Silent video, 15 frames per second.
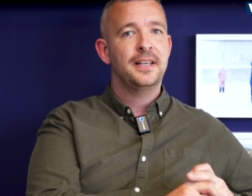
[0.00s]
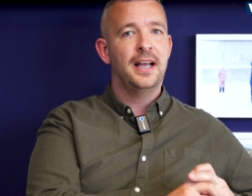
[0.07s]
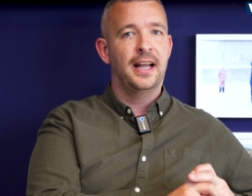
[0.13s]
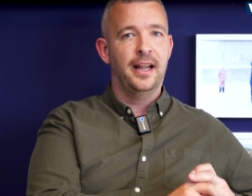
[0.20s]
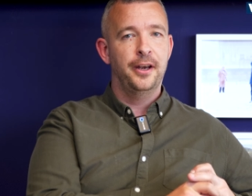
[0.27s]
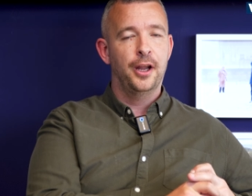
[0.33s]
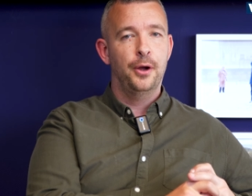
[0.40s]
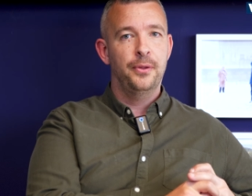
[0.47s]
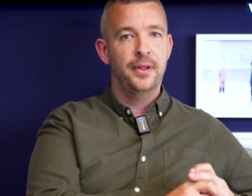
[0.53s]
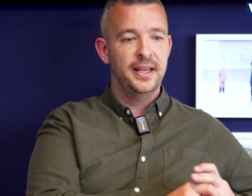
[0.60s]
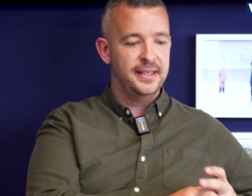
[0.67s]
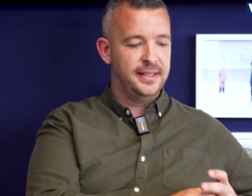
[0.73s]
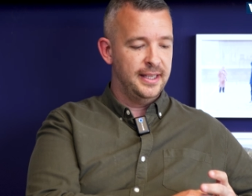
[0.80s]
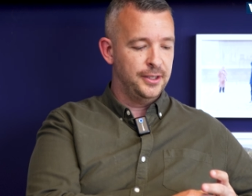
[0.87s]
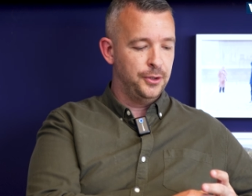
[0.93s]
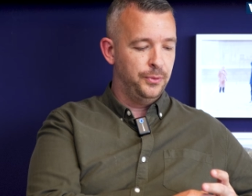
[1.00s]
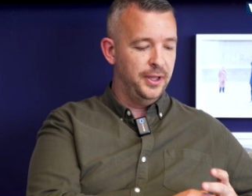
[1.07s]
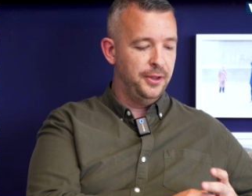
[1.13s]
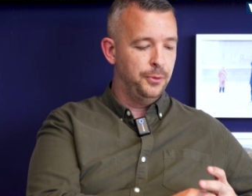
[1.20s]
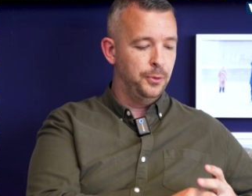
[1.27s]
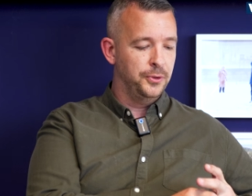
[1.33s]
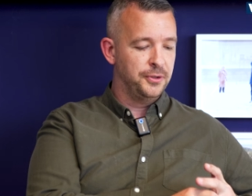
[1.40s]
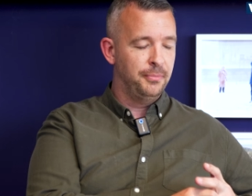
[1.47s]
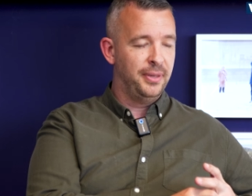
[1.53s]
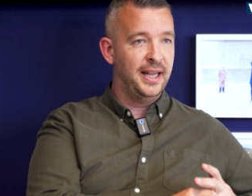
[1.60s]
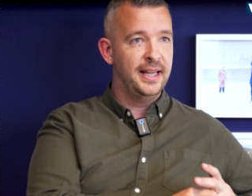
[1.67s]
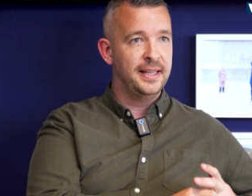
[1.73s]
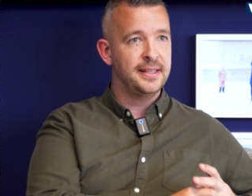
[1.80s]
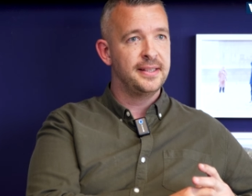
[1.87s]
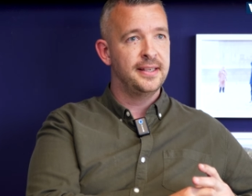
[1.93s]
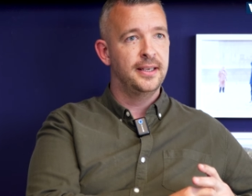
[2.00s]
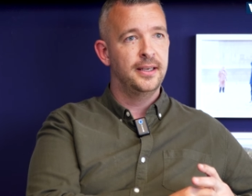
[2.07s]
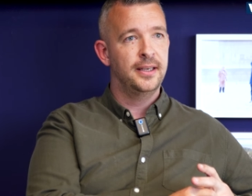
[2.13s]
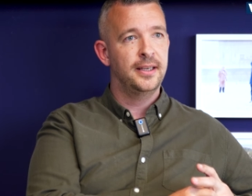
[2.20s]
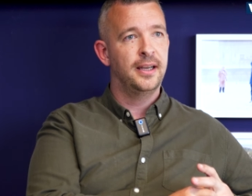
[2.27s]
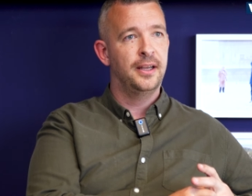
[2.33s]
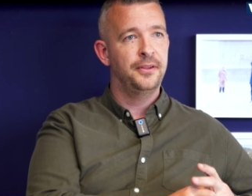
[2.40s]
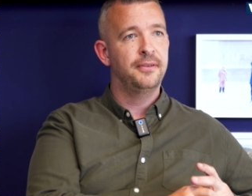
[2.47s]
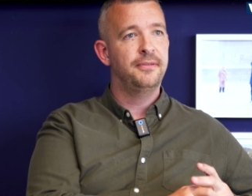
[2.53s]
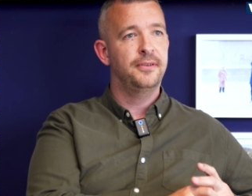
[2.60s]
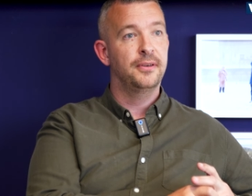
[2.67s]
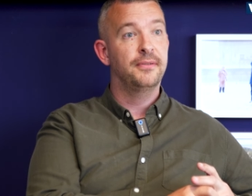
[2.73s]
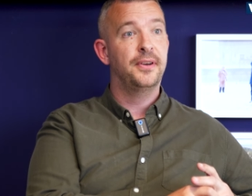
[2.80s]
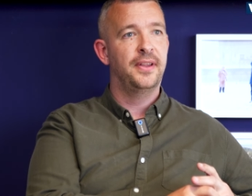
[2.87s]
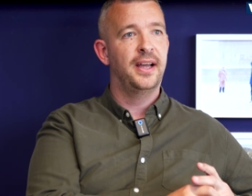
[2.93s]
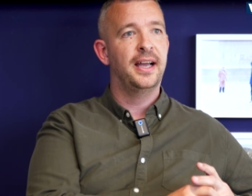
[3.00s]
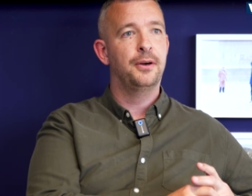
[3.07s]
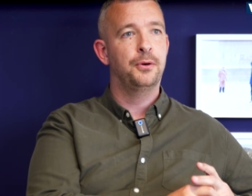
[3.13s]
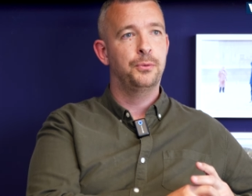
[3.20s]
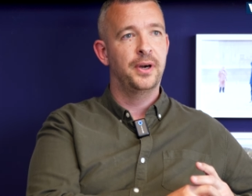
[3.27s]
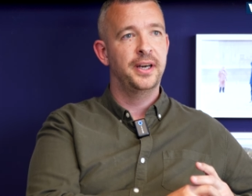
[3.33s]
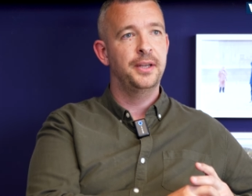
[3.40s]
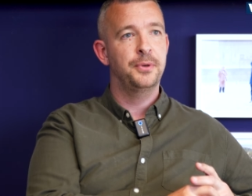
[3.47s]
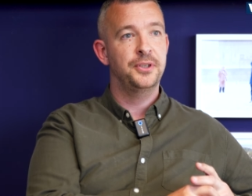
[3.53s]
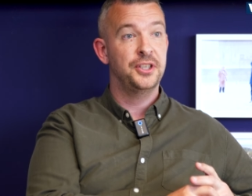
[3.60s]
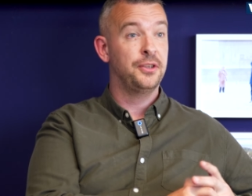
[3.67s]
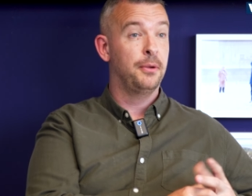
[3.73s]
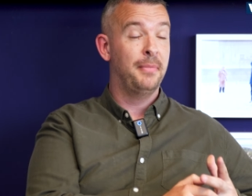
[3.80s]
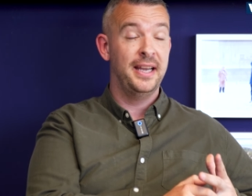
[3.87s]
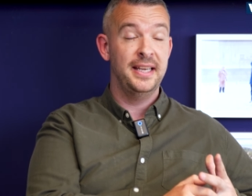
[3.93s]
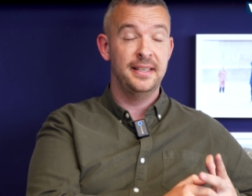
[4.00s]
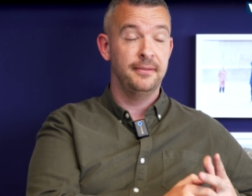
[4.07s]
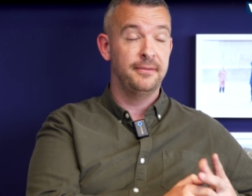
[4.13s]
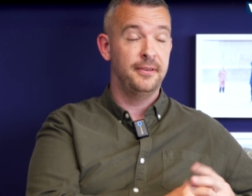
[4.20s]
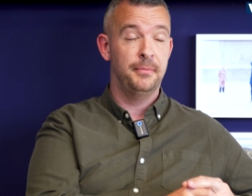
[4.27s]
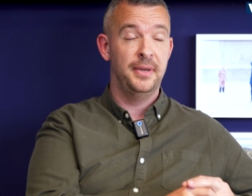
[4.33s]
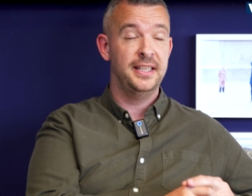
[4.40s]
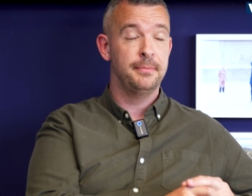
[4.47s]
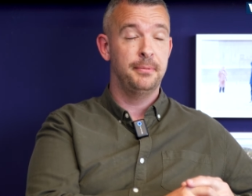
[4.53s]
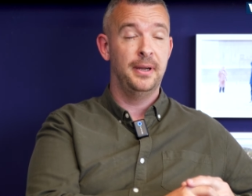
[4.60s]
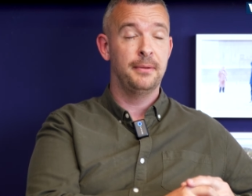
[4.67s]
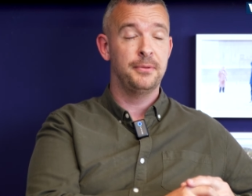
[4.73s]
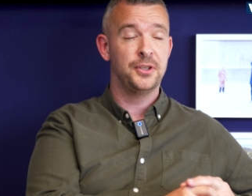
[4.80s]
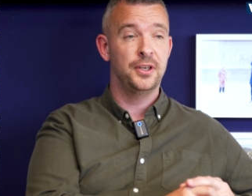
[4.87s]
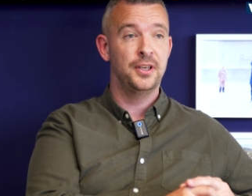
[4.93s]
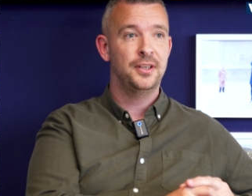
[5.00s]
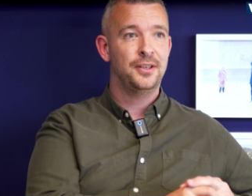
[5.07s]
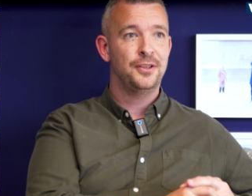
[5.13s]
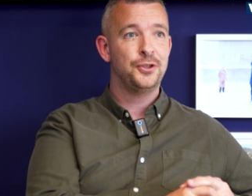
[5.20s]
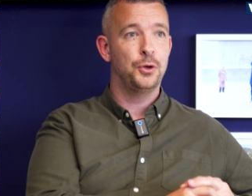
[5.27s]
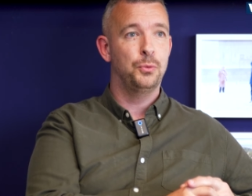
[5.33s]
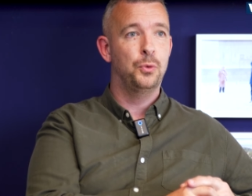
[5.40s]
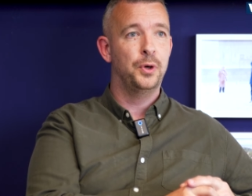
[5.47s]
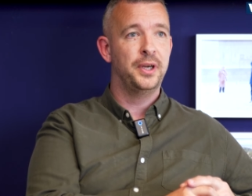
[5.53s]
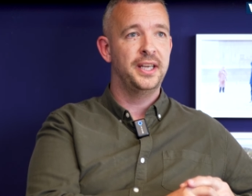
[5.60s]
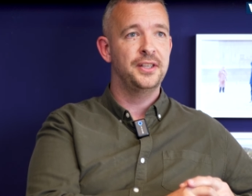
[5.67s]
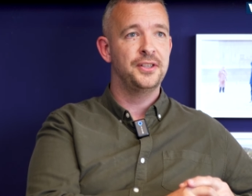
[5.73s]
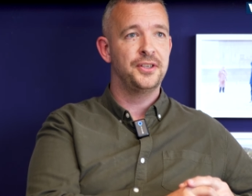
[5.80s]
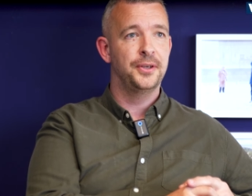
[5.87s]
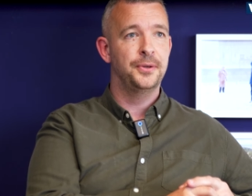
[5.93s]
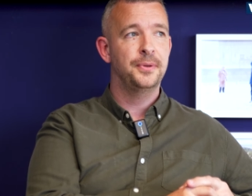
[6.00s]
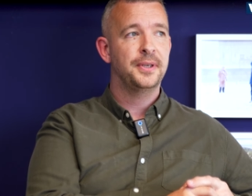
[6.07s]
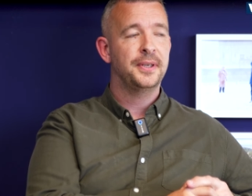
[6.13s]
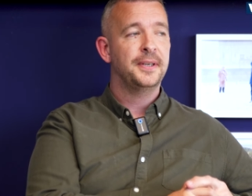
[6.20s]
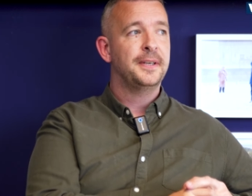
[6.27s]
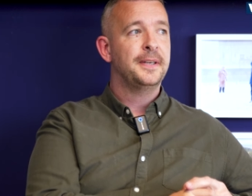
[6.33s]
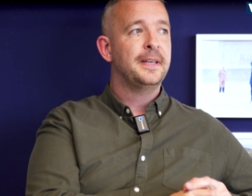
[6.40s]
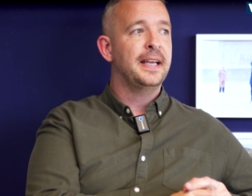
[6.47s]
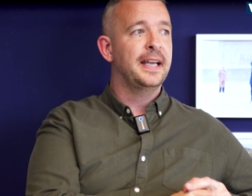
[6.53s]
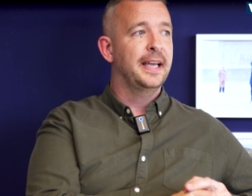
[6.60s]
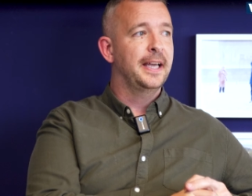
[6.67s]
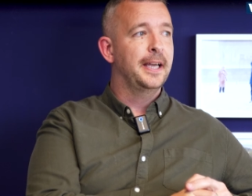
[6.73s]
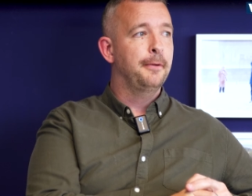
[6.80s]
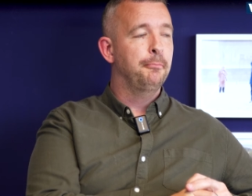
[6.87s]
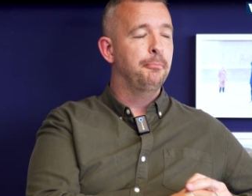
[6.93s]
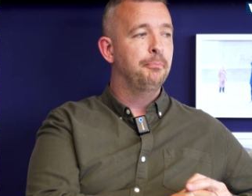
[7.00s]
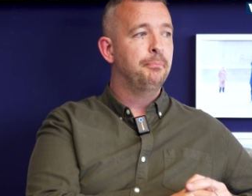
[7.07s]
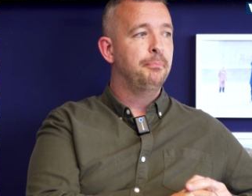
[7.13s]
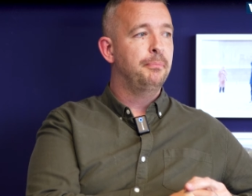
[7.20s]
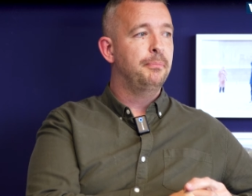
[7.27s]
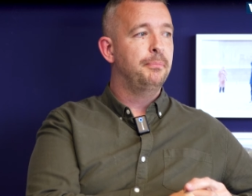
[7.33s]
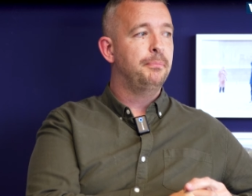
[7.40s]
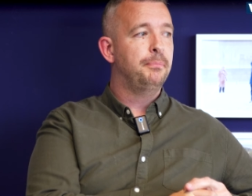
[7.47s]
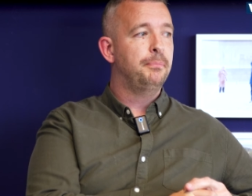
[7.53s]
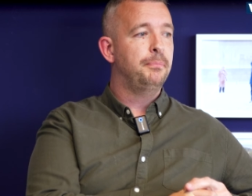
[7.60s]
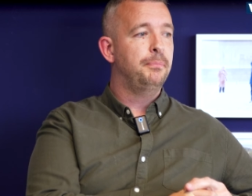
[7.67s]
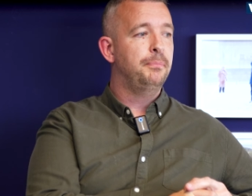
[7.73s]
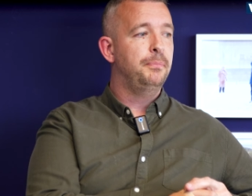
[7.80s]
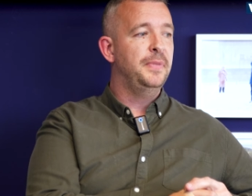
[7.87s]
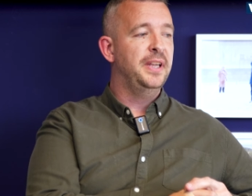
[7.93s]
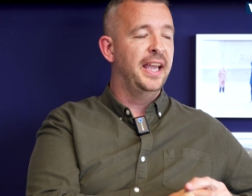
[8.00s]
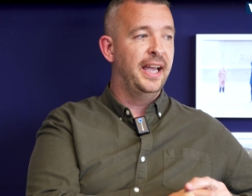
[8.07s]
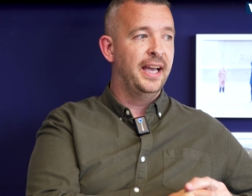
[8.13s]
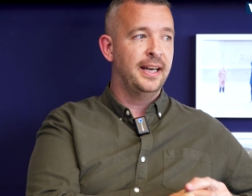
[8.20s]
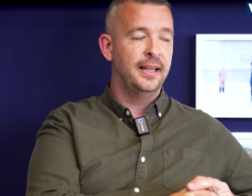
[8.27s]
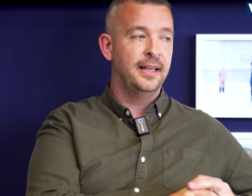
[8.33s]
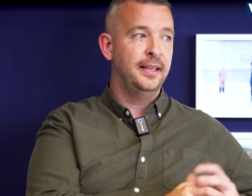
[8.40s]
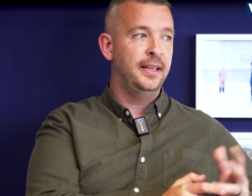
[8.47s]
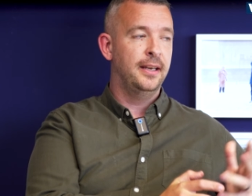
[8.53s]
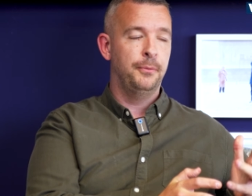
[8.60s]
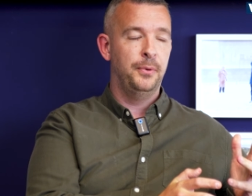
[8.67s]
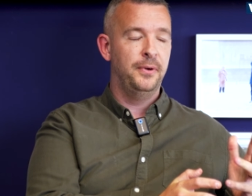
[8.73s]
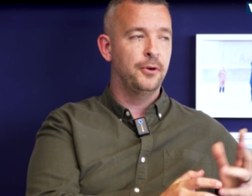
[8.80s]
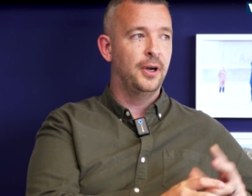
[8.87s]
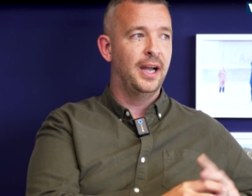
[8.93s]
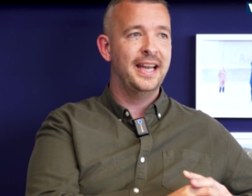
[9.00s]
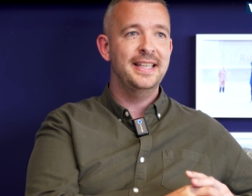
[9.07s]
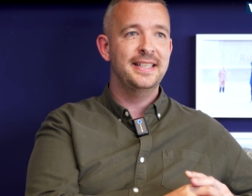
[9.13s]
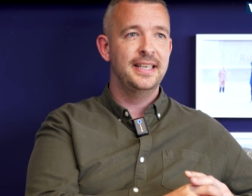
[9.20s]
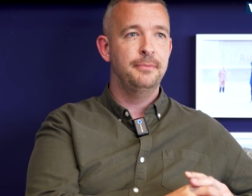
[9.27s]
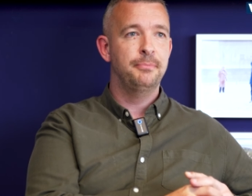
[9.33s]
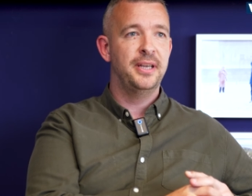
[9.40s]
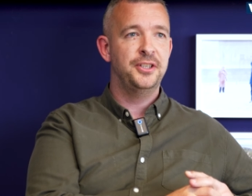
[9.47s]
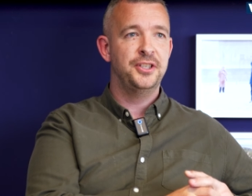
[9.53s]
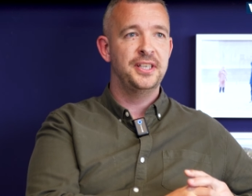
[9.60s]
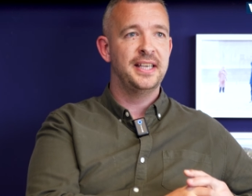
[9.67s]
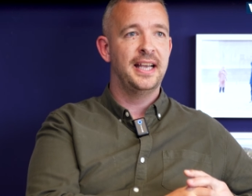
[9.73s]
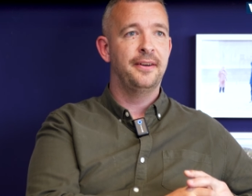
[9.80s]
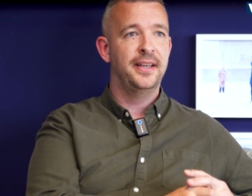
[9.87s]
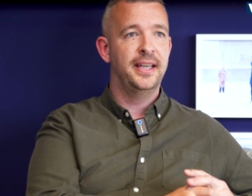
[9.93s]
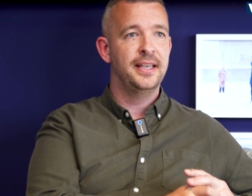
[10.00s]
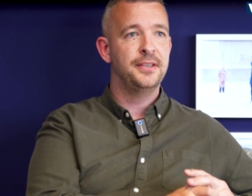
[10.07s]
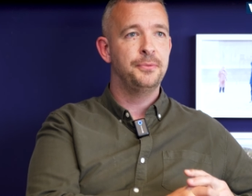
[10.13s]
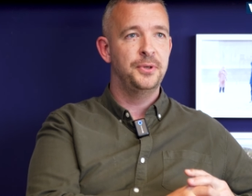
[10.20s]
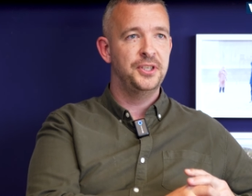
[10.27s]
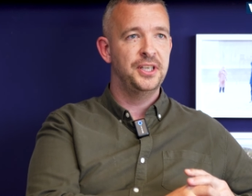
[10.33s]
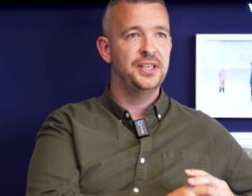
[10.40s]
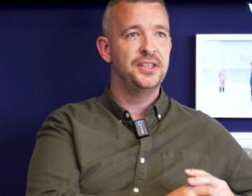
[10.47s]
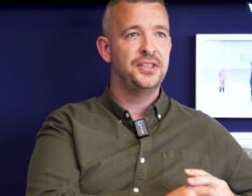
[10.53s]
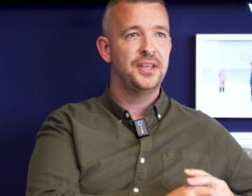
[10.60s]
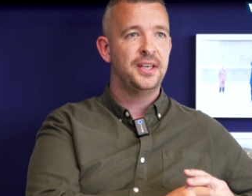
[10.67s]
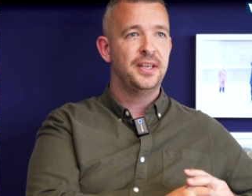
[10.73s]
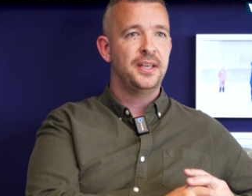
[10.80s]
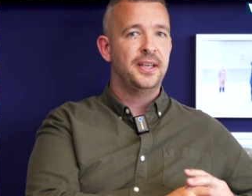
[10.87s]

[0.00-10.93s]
And I know there's, there's already thoughts and plans uh, underfoot for that already, which is amazing for me to be able to, to walk into. Um, yeah, and you know we've got 18 pitches out here, which is